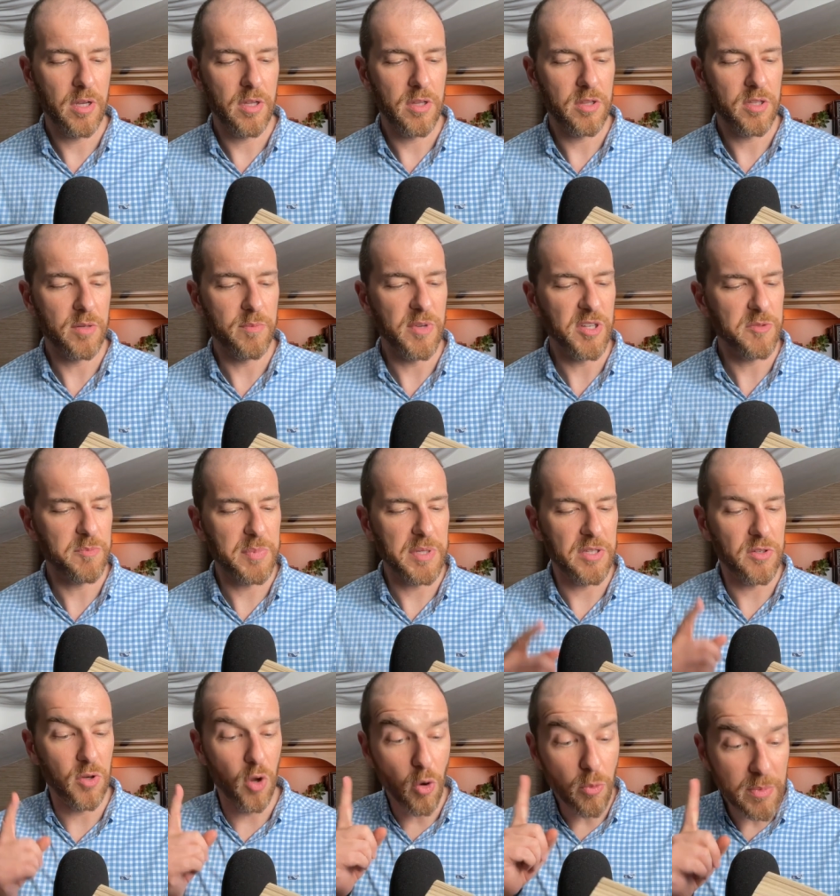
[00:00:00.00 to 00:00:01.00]
There must be
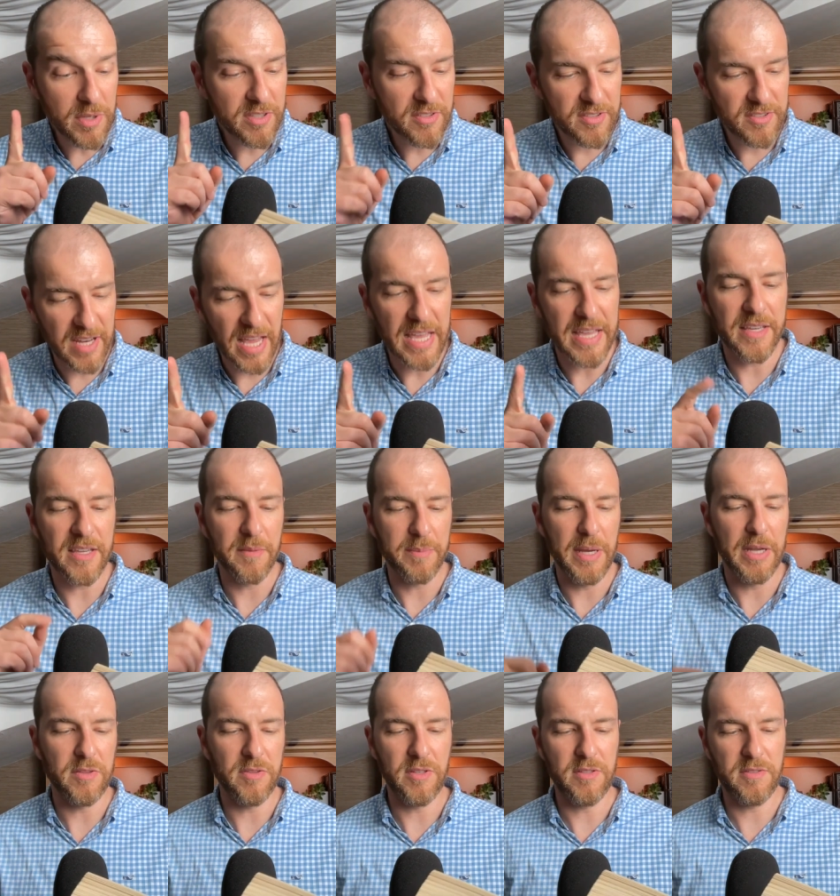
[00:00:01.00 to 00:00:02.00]
no mistake
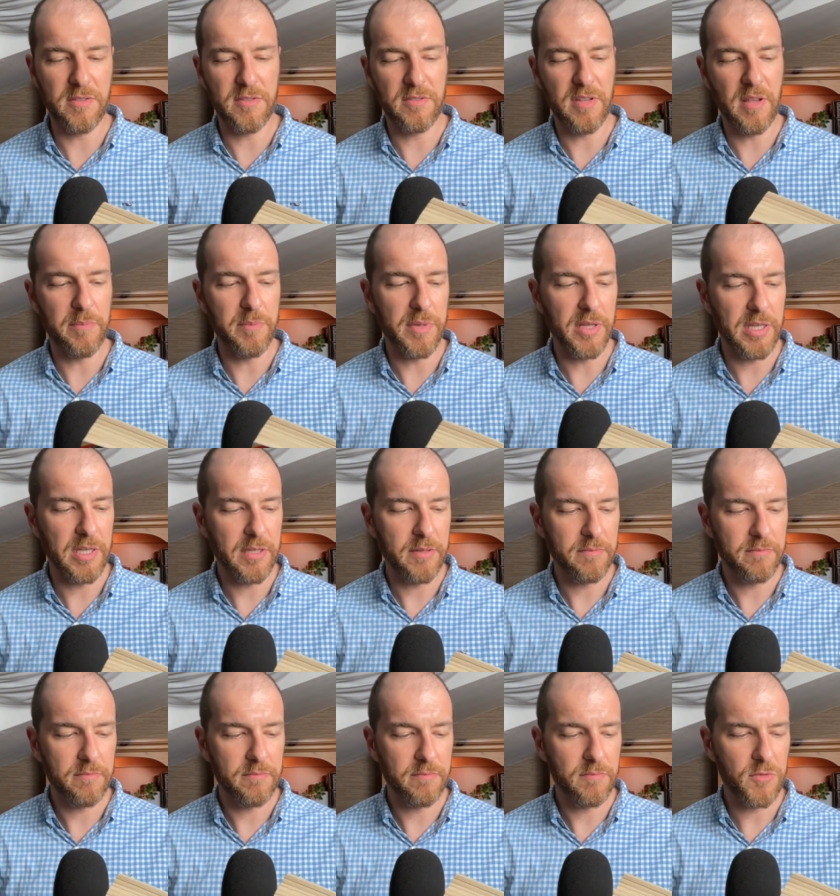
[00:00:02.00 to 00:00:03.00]
about this assembly,
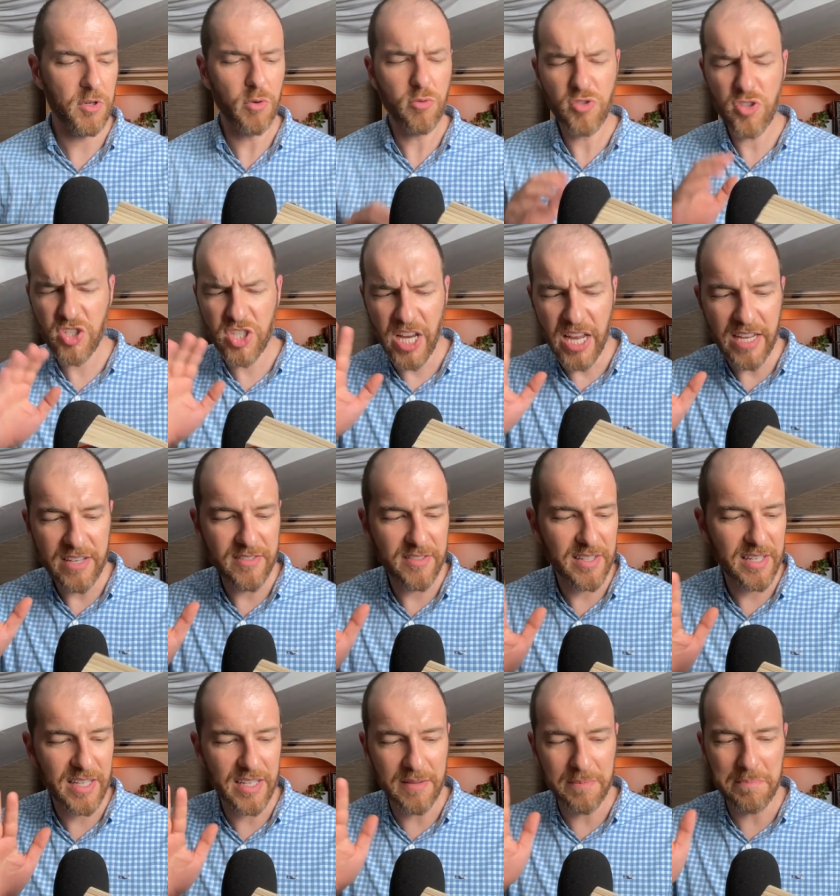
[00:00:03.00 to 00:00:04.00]
no
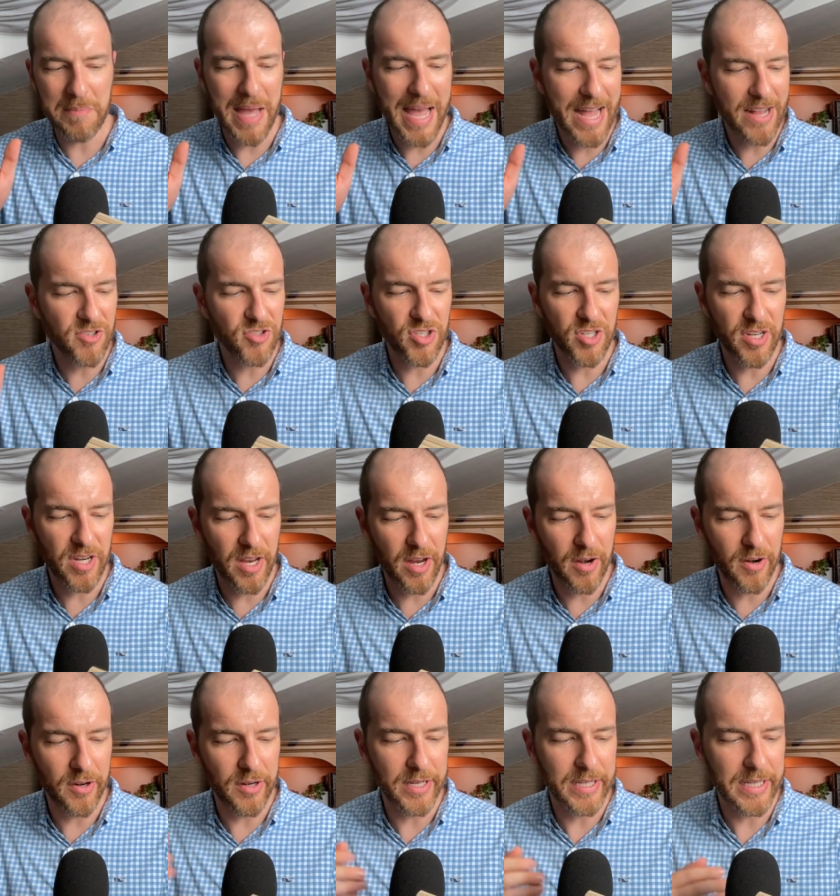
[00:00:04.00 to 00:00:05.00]
chasing
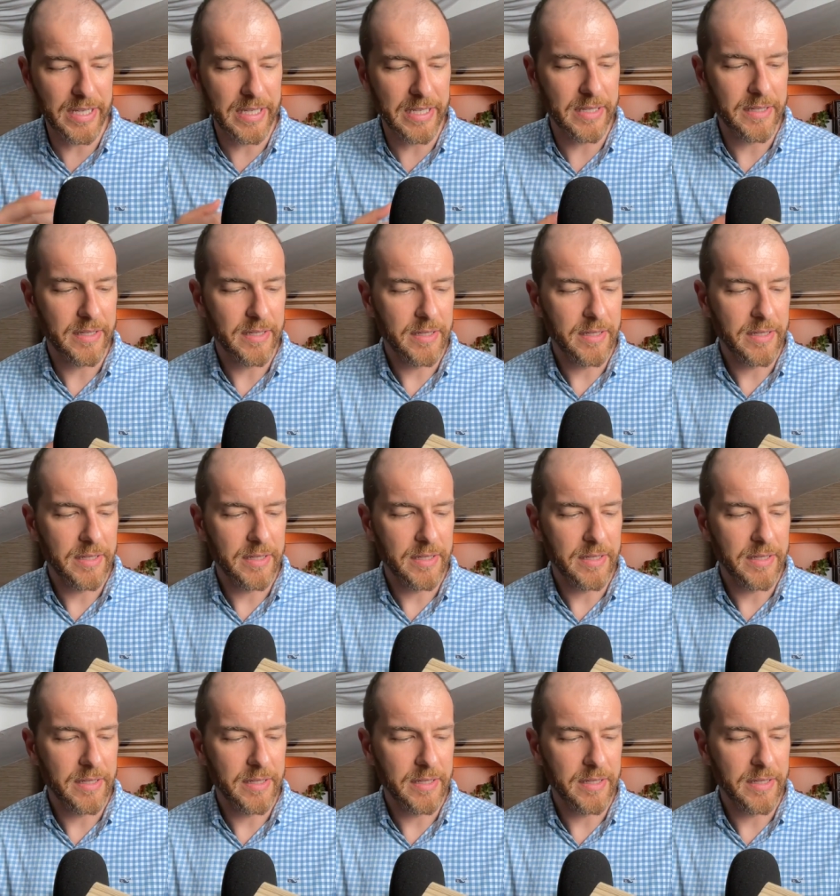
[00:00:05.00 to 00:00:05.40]
imaginary.